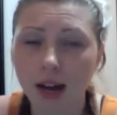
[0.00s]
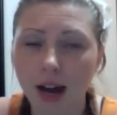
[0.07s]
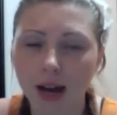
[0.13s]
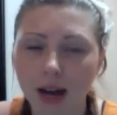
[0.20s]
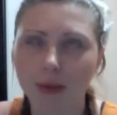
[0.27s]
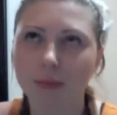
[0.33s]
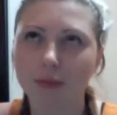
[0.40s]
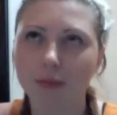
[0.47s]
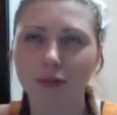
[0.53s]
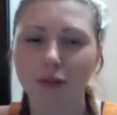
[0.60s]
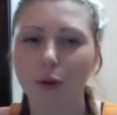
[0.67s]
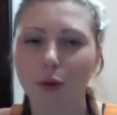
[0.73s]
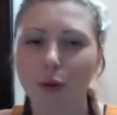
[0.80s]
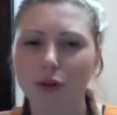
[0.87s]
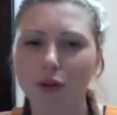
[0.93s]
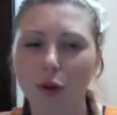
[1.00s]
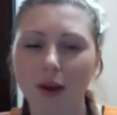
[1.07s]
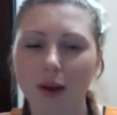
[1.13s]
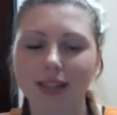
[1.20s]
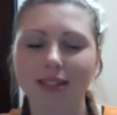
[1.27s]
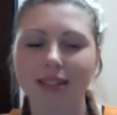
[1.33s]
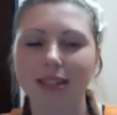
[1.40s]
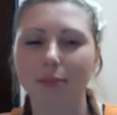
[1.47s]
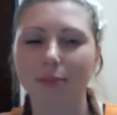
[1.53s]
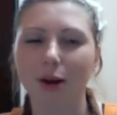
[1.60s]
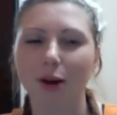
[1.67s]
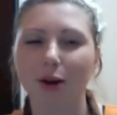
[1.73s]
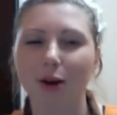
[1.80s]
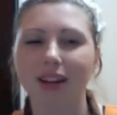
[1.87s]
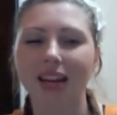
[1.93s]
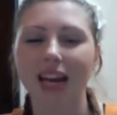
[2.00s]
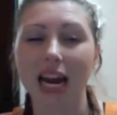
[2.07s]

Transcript: For those of you in the US, it's about